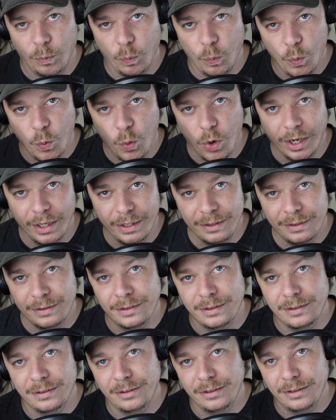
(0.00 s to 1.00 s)

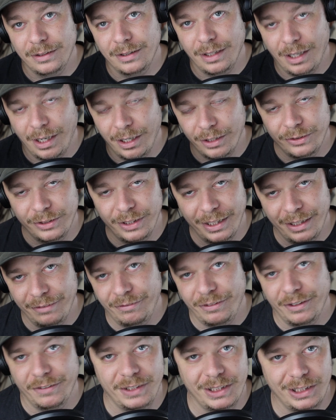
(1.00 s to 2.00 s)

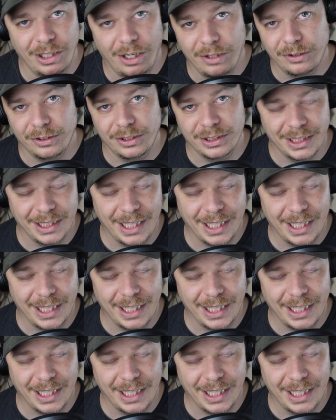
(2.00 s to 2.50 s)
$150,